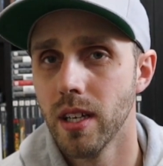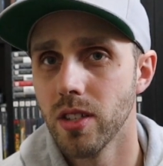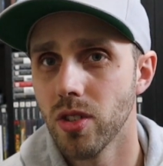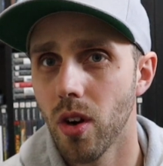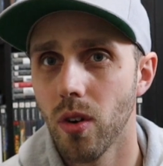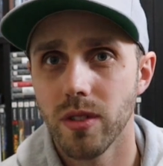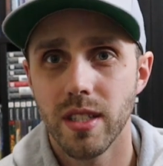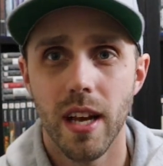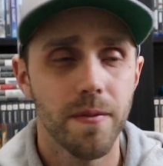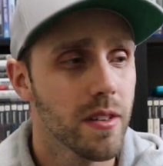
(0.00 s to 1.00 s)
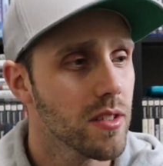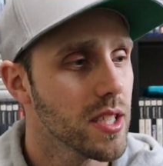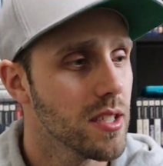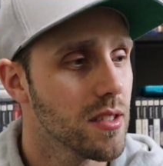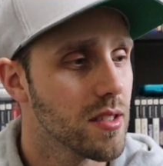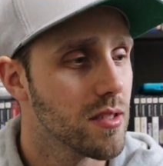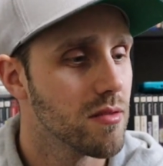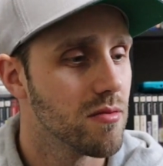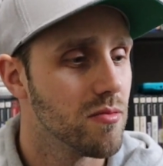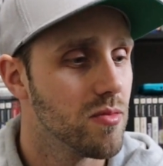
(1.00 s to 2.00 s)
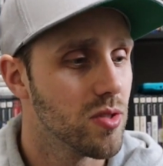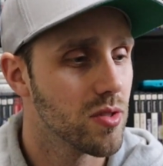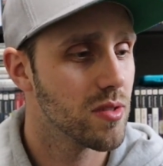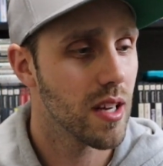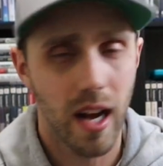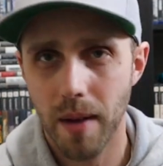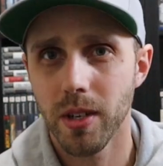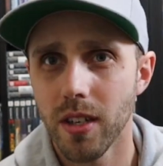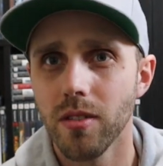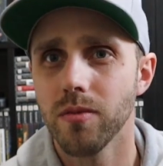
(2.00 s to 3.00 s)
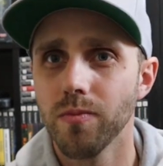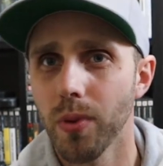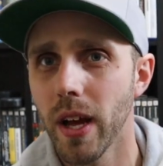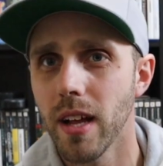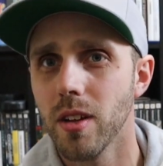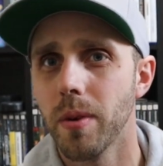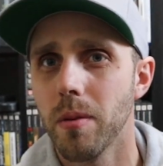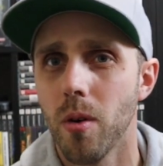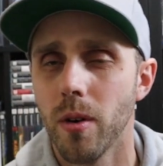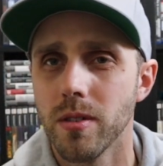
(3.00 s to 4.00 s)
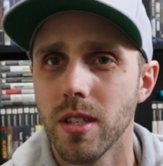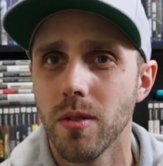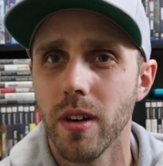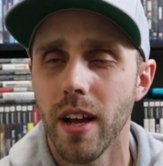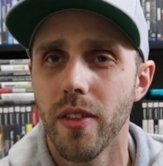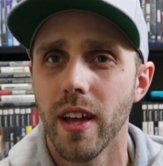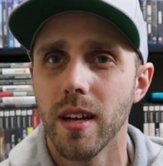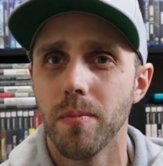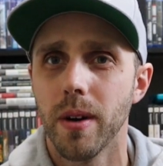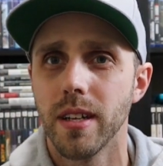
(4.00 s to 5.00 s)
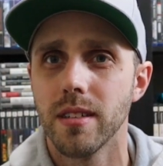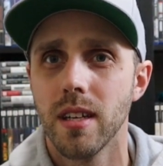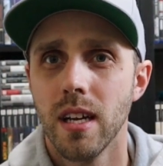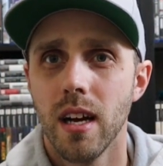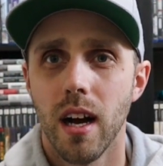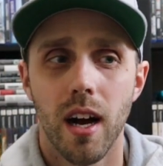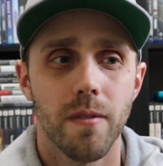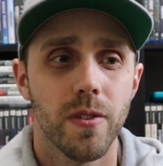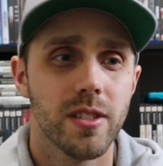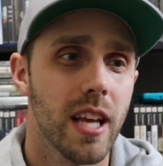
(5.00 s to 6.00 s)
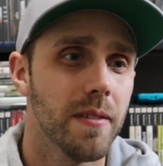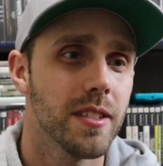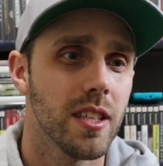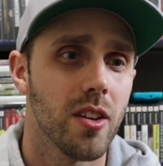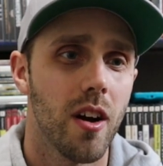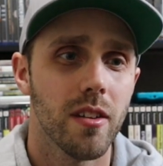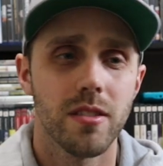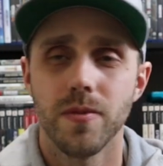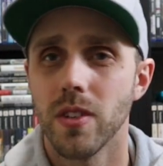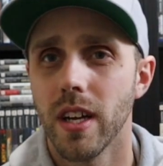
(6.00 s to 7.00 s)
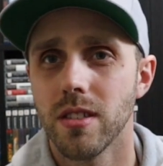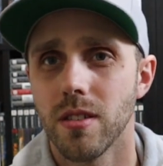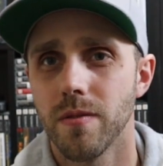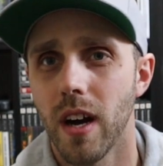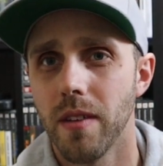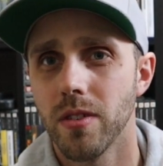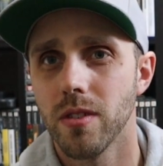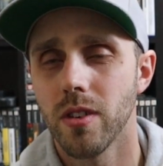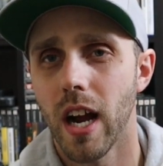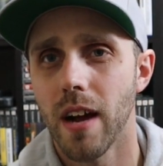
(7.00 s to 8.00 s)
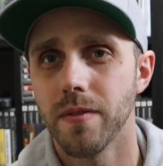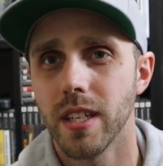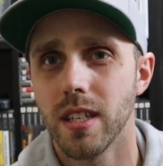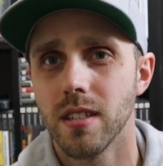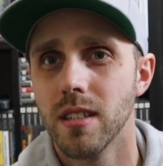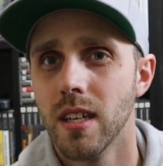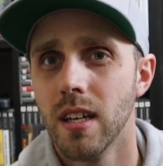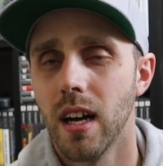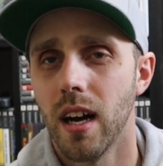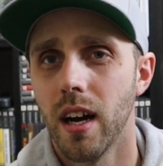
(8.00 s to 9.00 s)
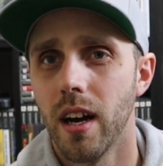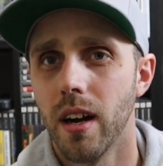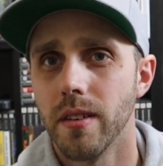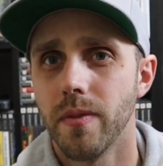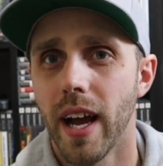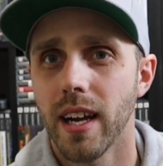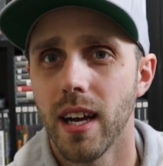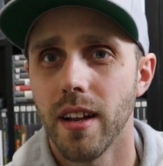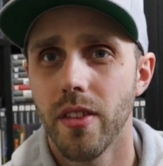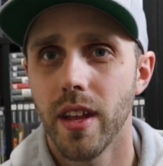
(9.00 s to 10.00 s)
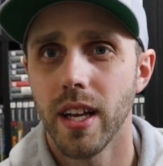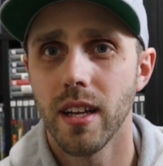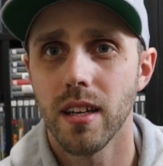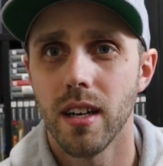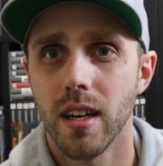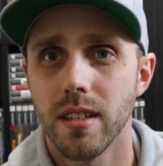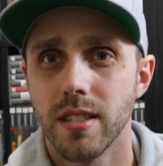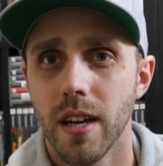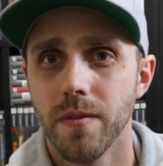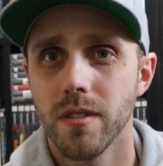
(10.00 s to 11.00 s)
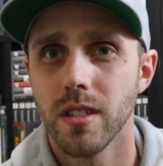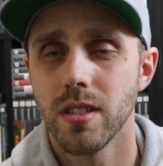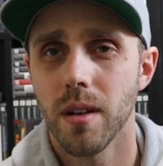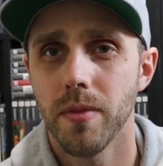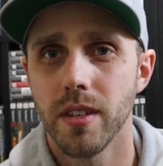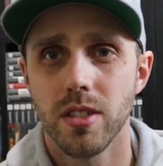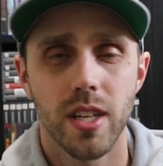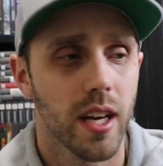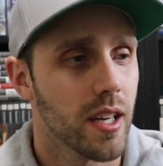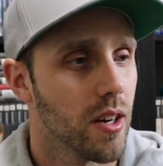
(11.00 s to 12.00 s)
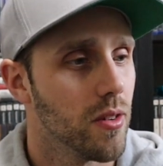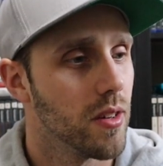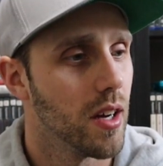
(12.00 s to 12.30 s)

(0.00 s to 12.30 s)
So definitely, I'm gonna play a little bit more and see what I think. But for $17, if you like survival crafting, that kind of thing, definitely something to check out.